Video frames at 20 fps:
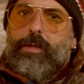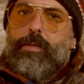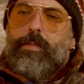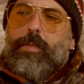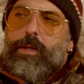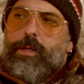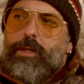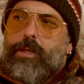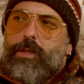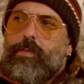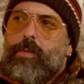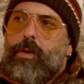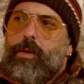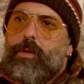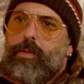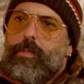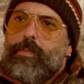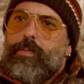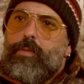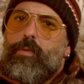a much
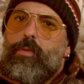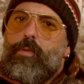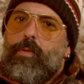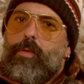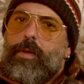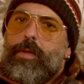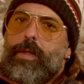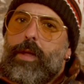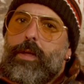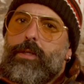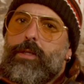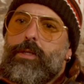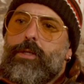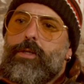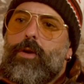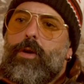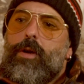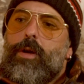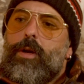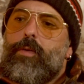smaller pool that
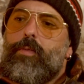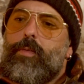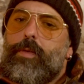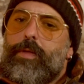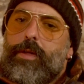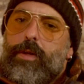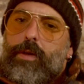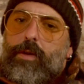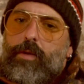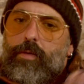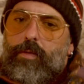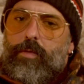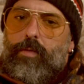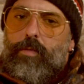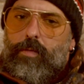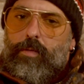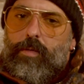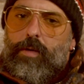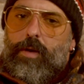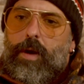started with
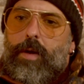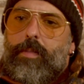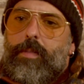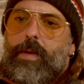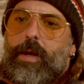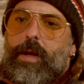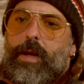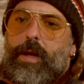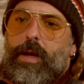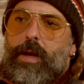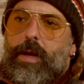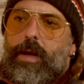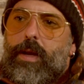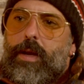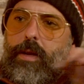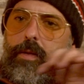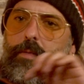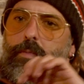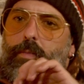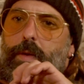you coming in,
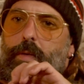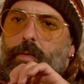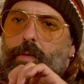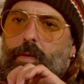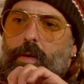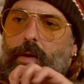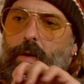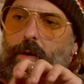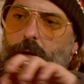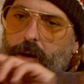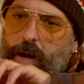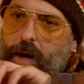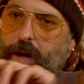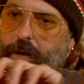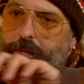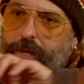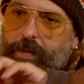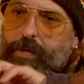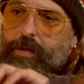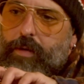and we were all kind
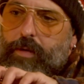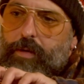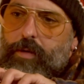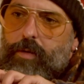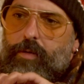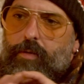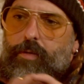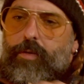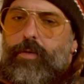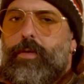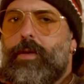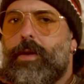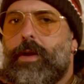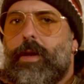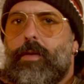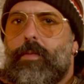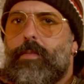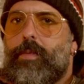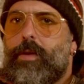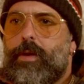of in the crew
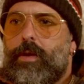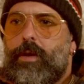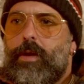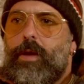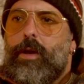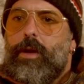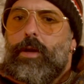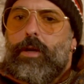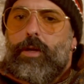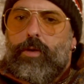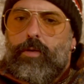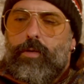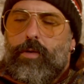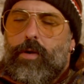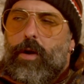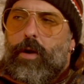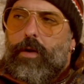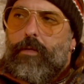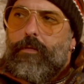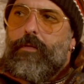together. But you
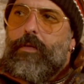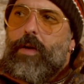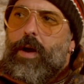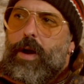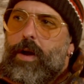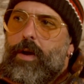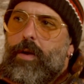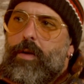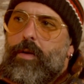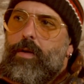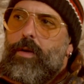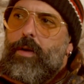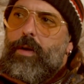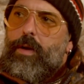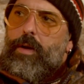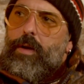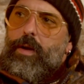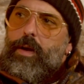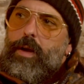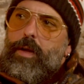caught fire,
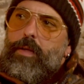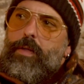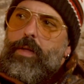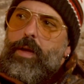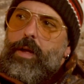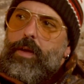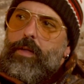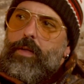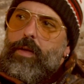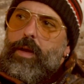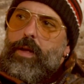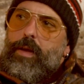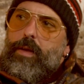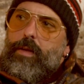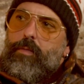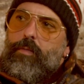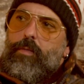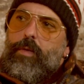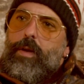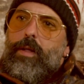and that that
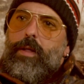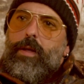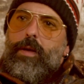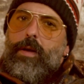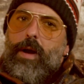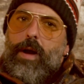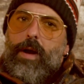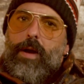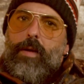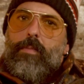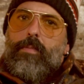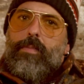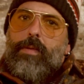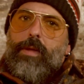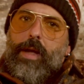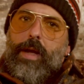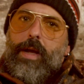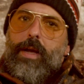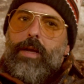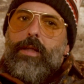really kind of
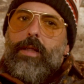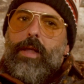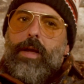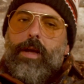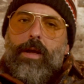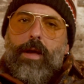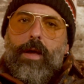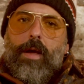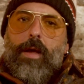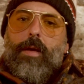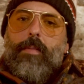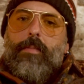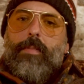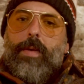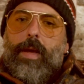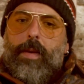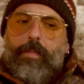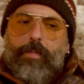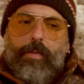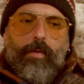blade like
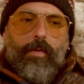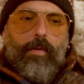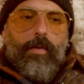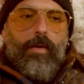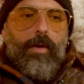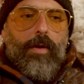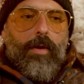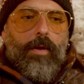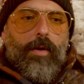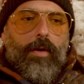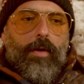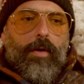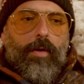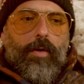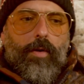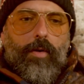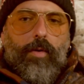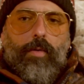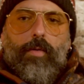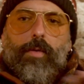people
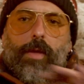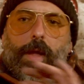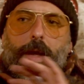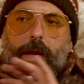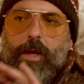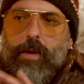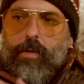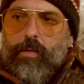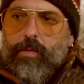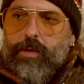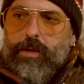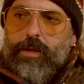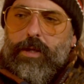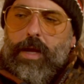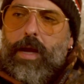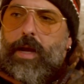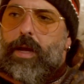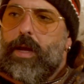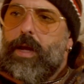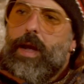who, like you were
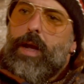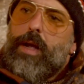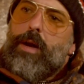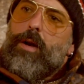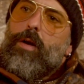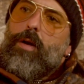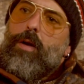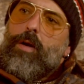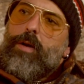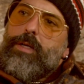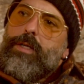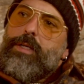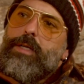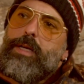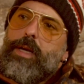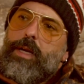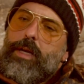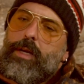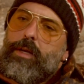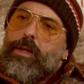saying, can't
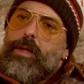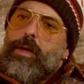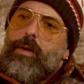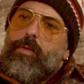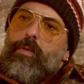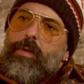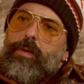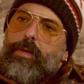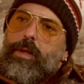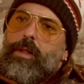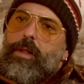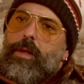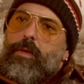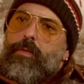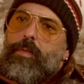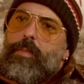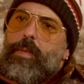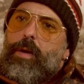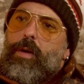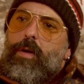articulate what they
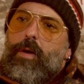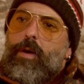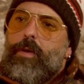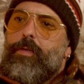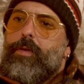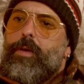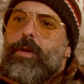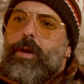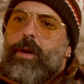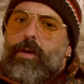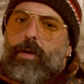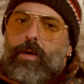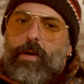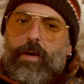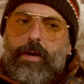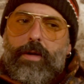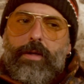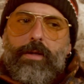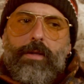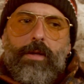love about art. They're not
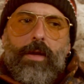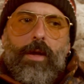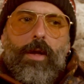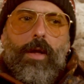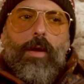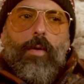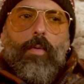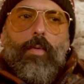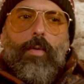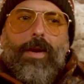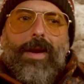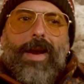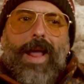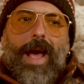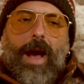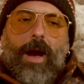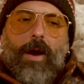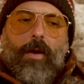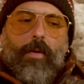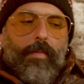artists. We're
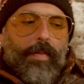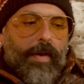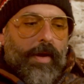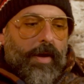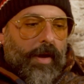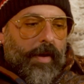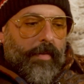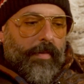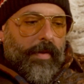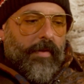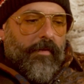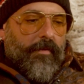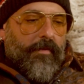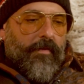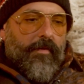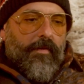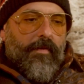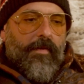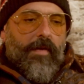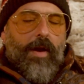now becoming
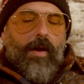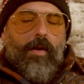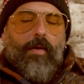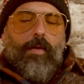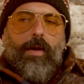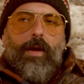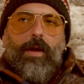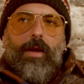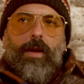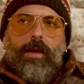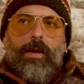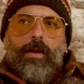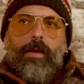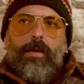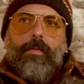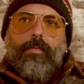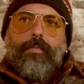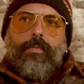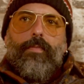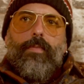very
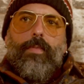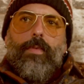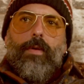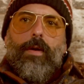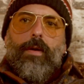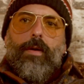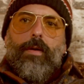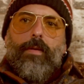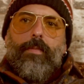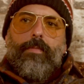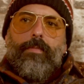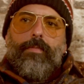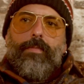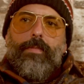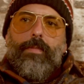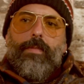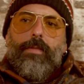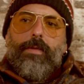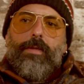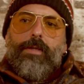
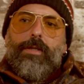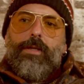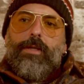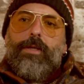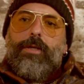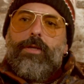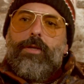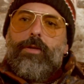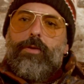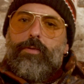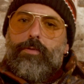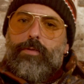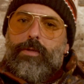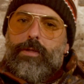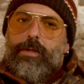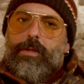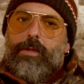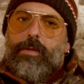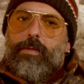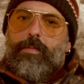um,
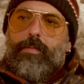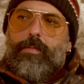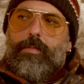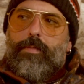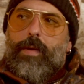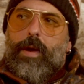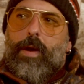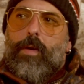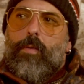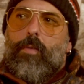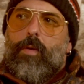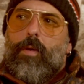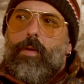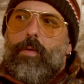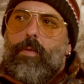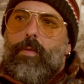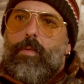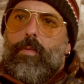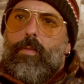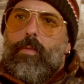seduced by
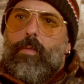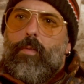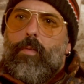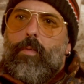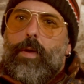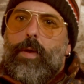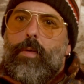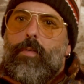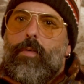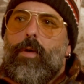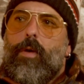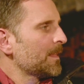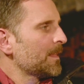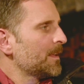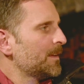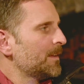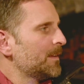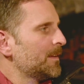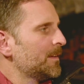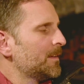what we were
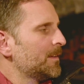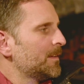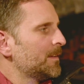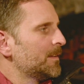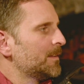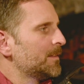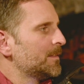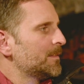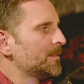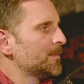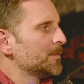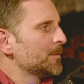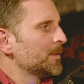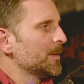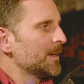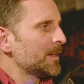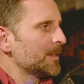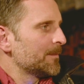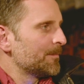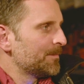doing with ink.
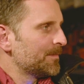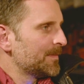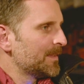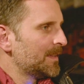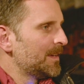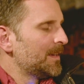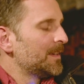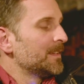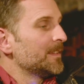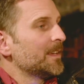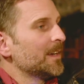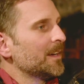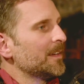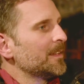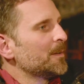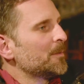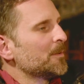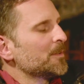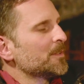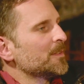Right. Yeah,
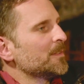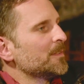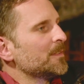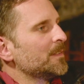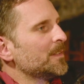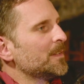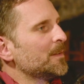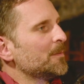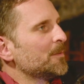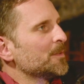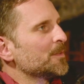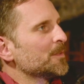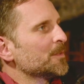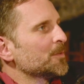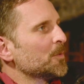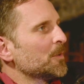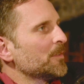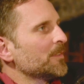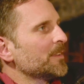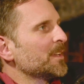it was a it was
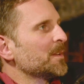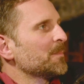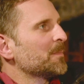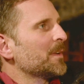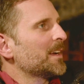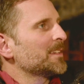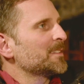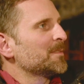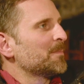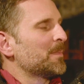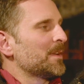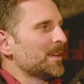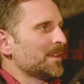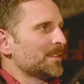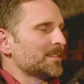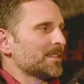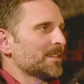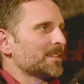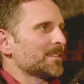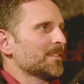sort of getting back to
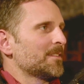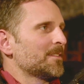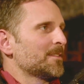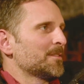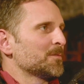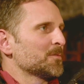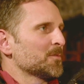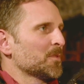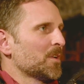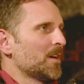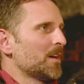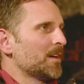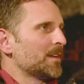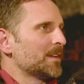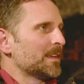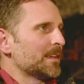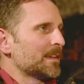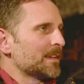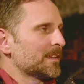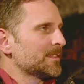basics on raw
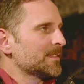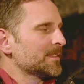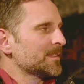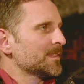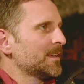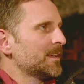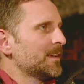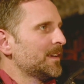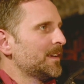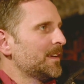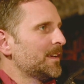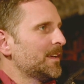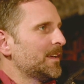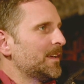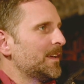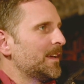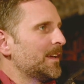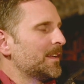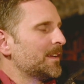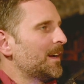inks.
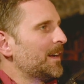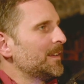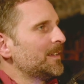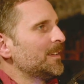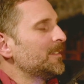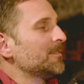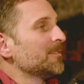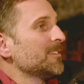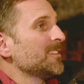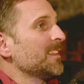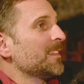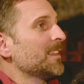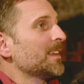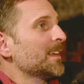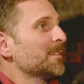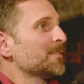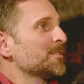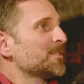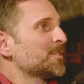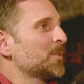And I didn't really think
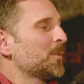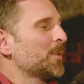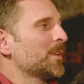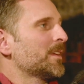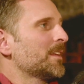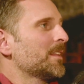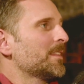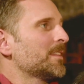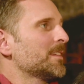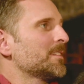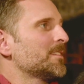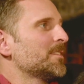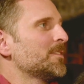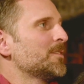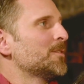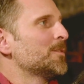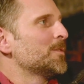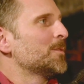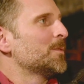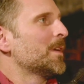I was doing anything
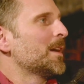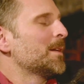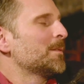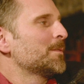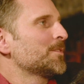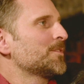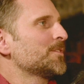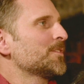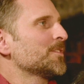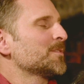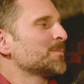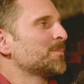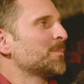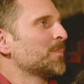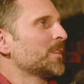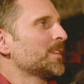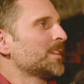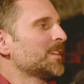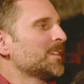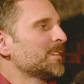new. I was just
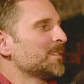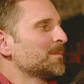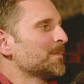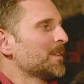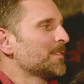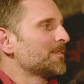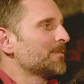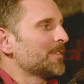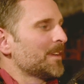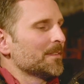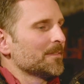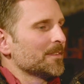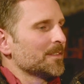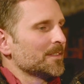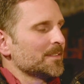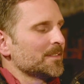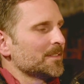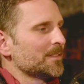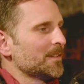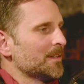bringing my
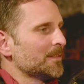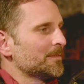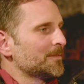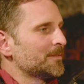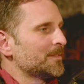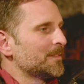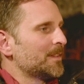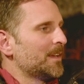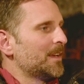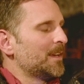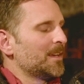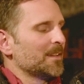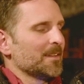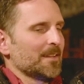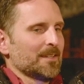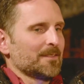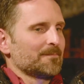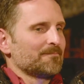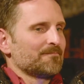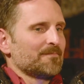favorite stuff, like